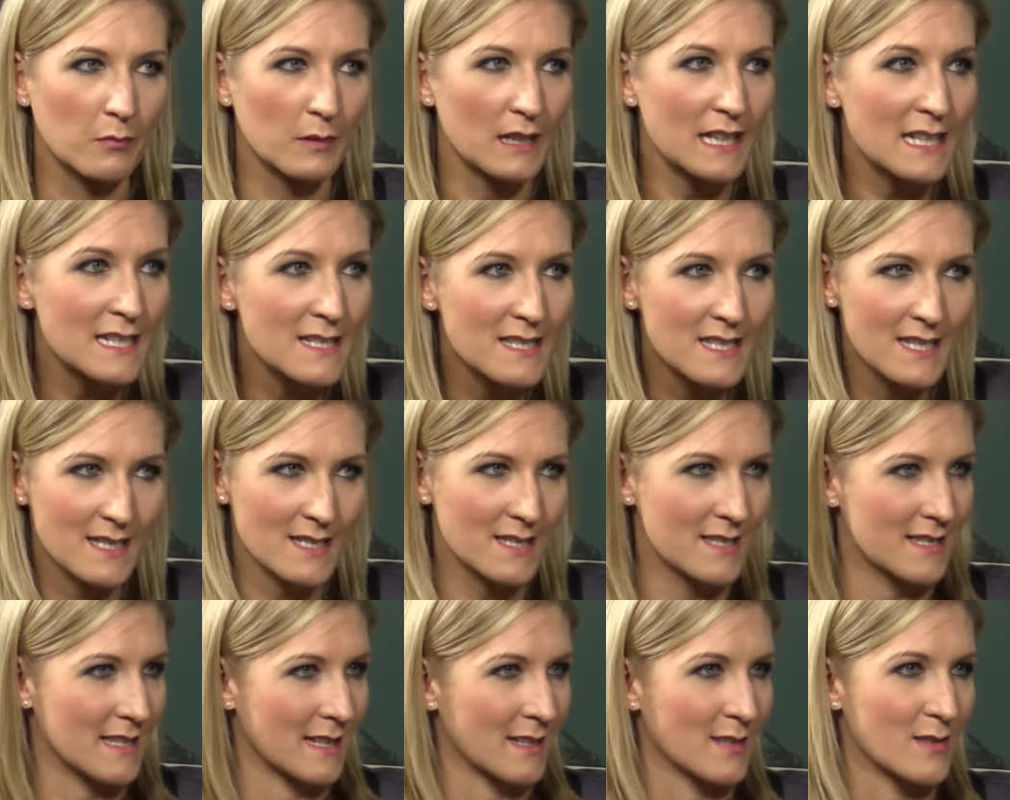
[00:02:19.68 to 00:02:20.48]

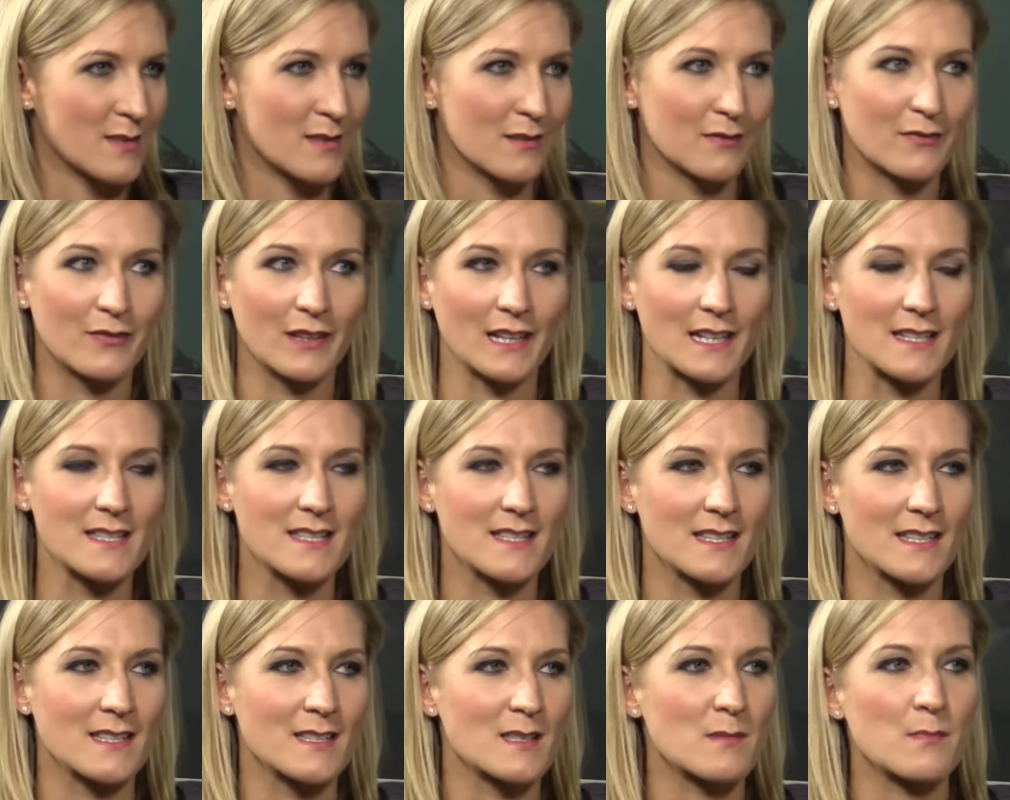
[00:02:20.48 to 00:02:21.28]
easiest things to fix
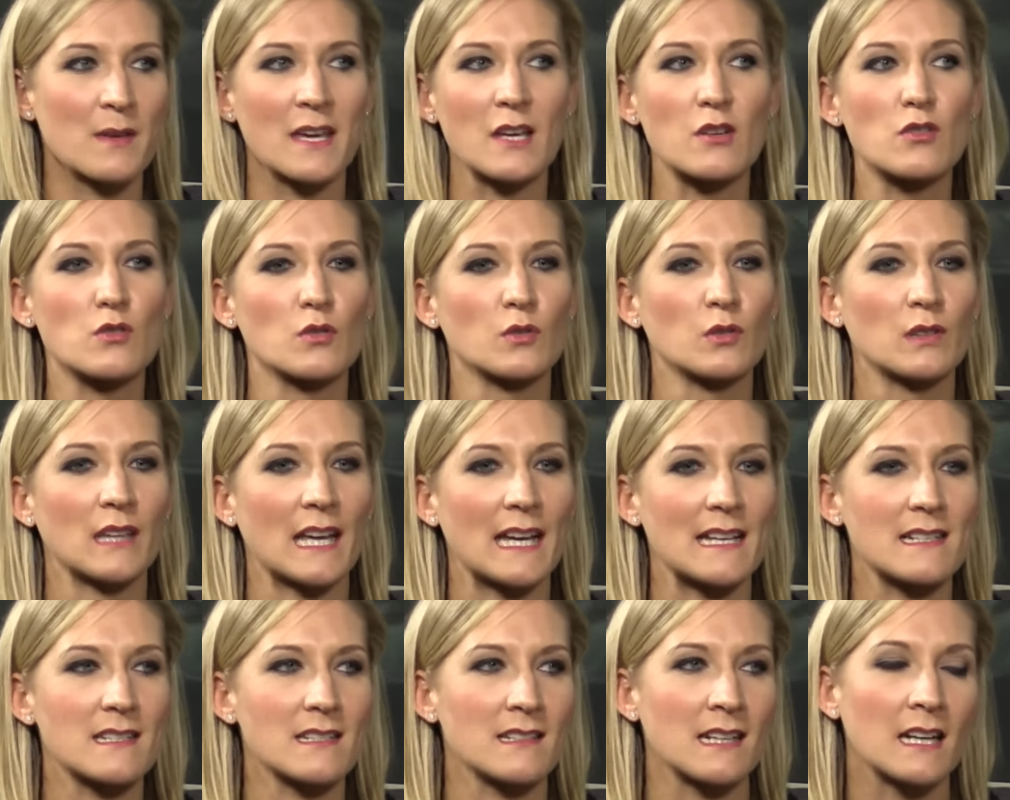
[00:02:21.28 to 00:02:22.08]
is make sure
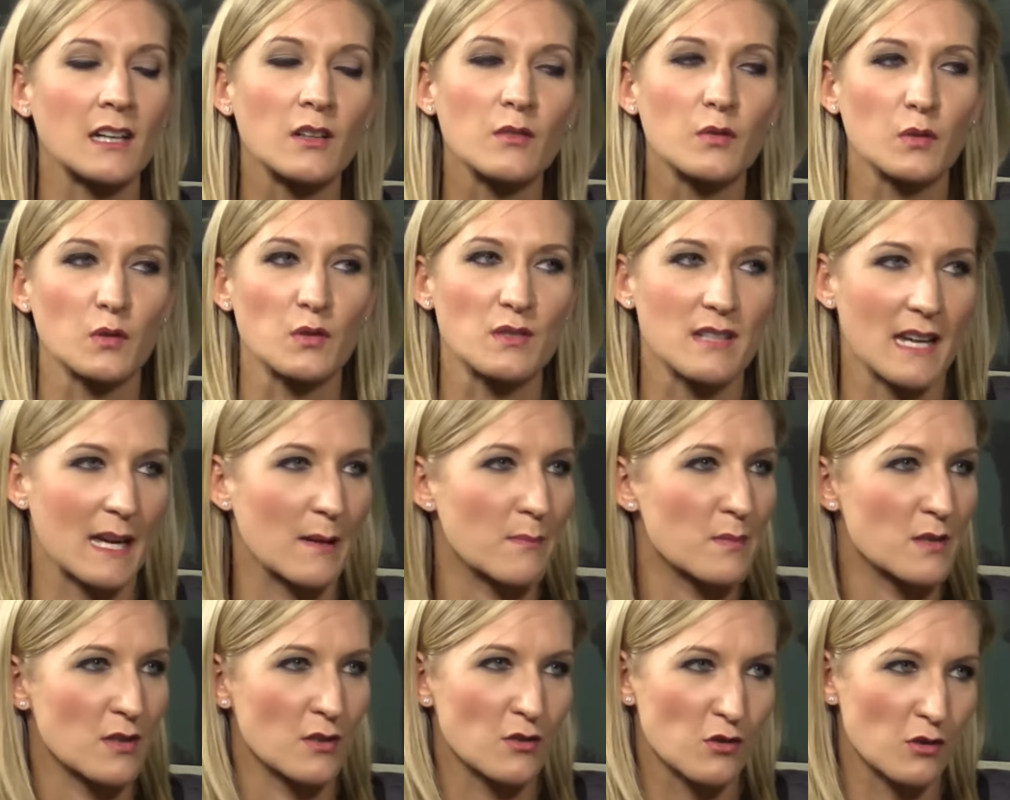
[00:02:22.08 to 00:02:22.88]
that none of your
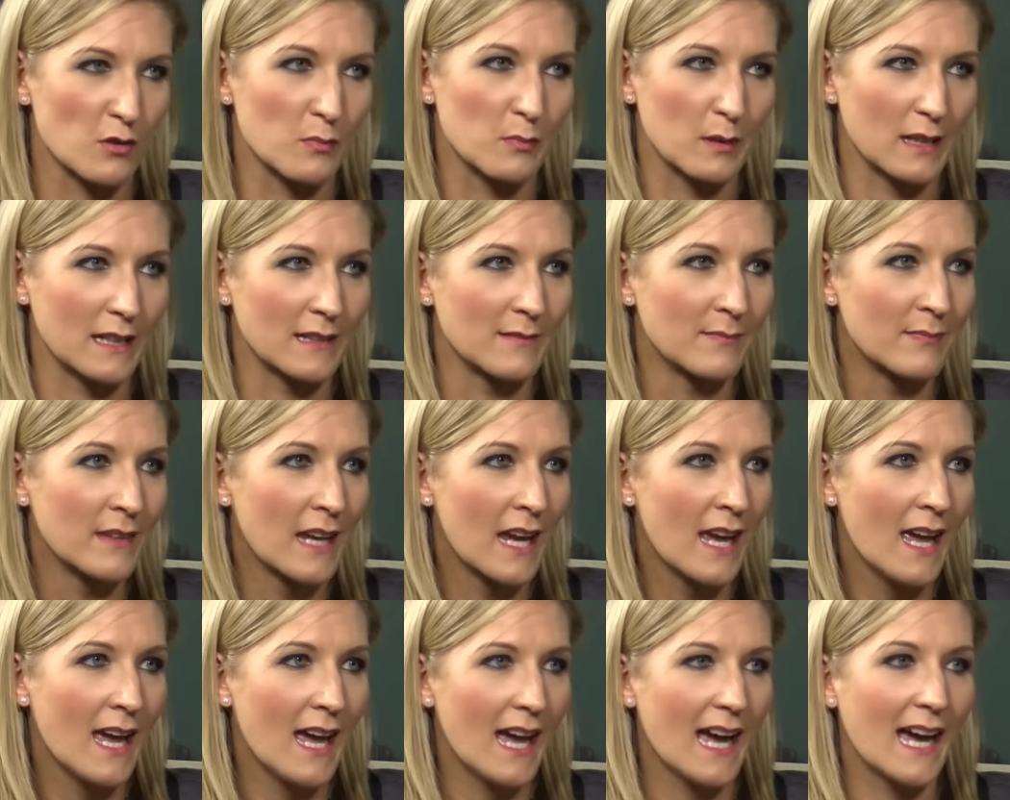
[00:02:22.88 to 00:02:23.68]
taps are dripping
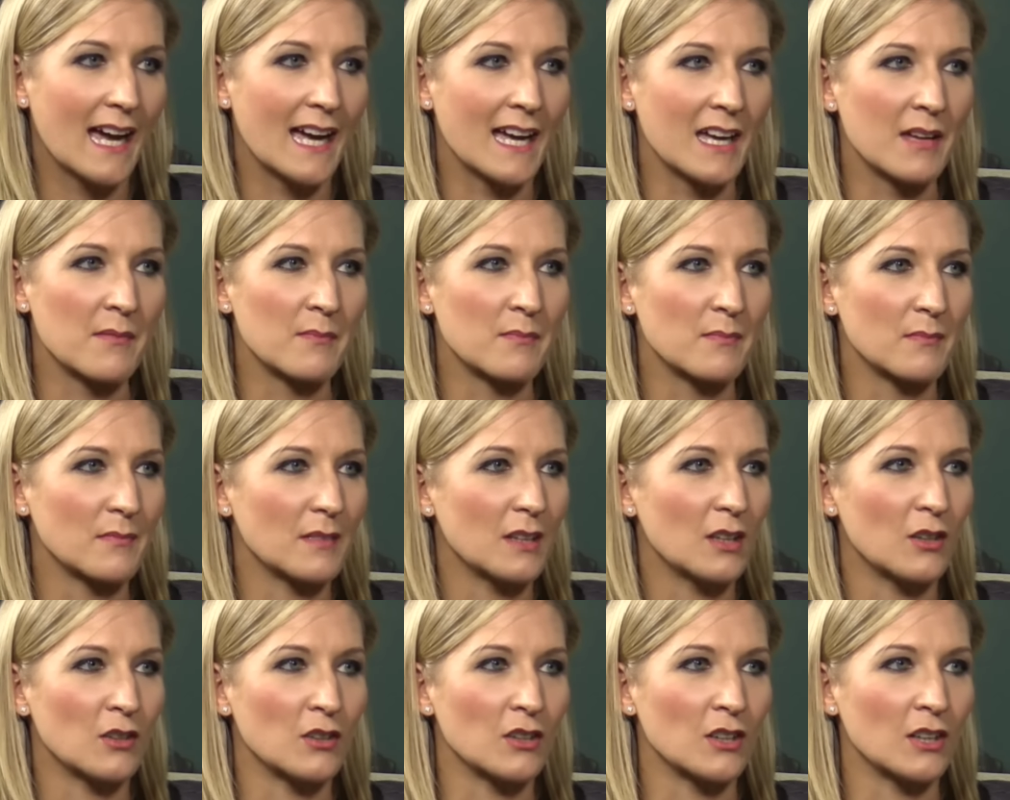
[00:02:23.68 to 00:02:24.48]
um,
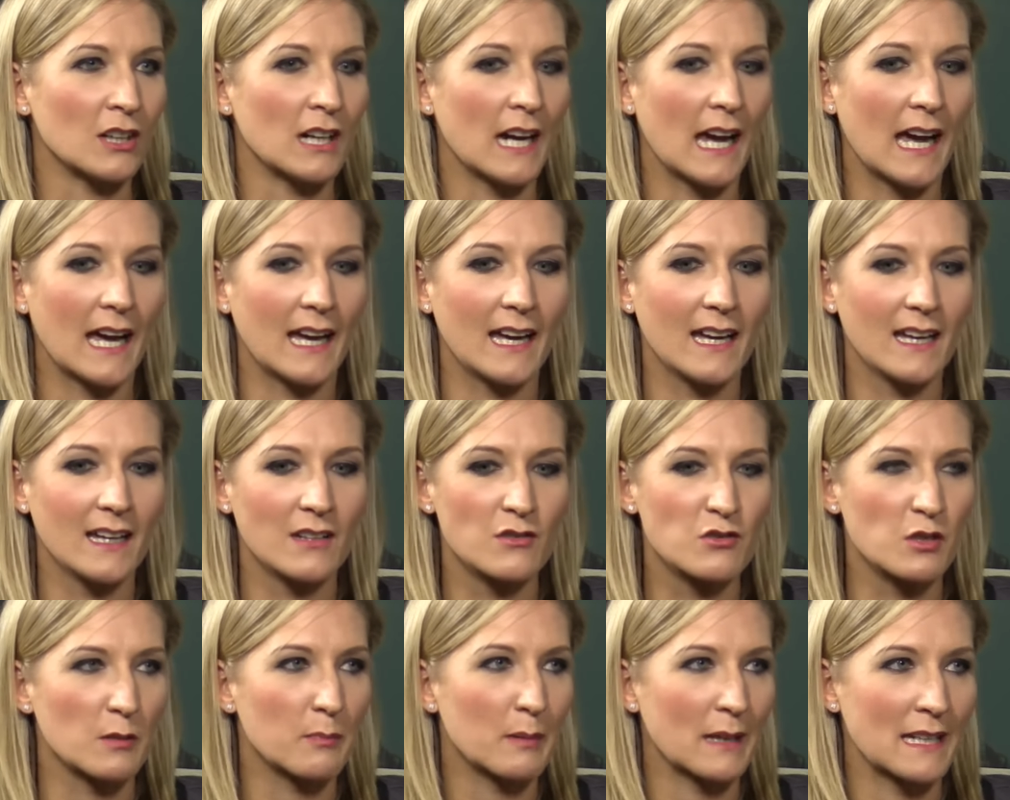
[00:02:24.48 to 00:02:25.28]
you know, a
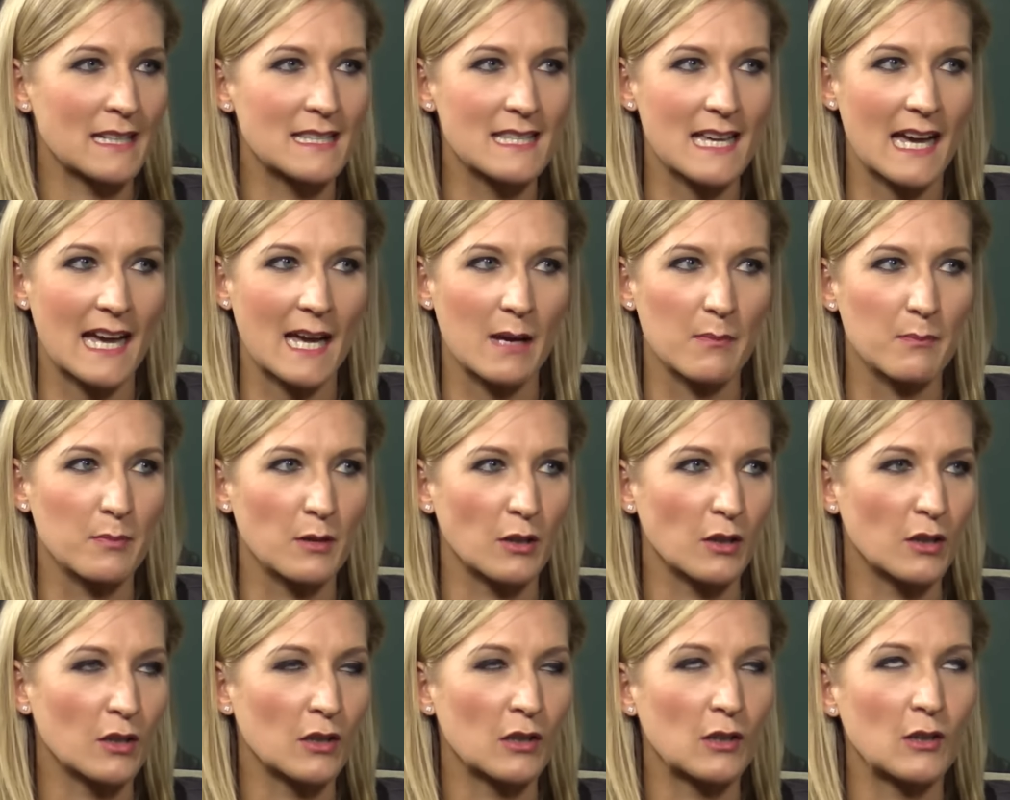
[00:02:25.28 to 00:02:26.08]
dripping tap, you
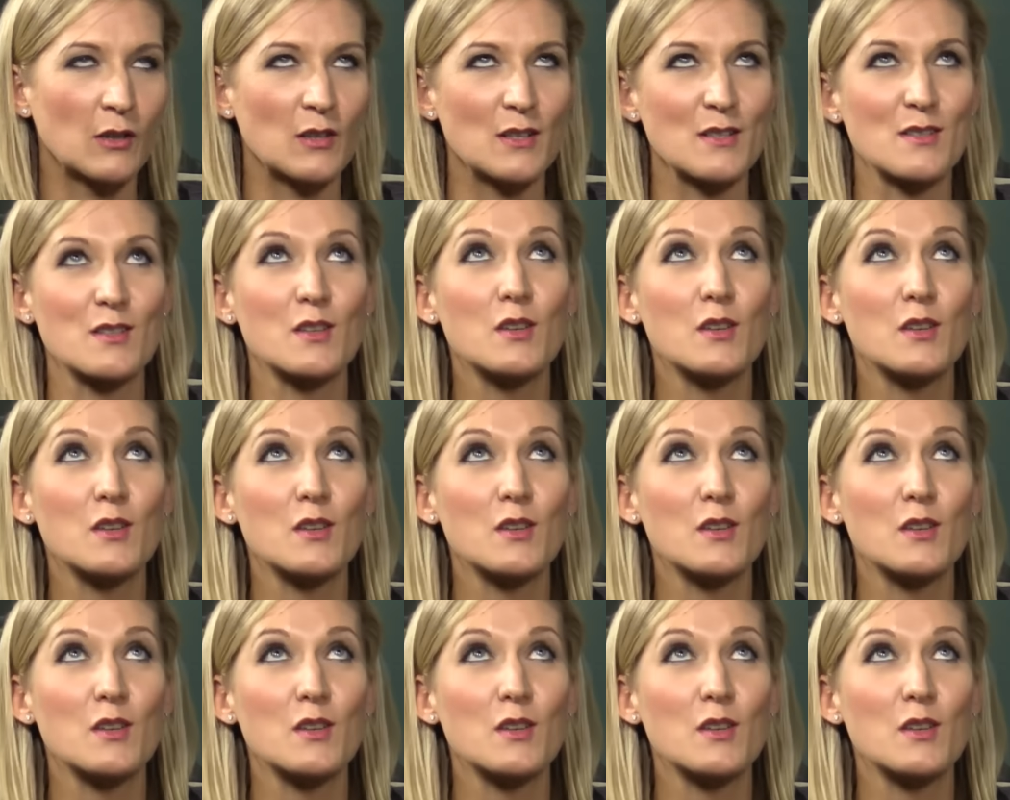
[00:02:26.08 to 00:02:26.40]
can lose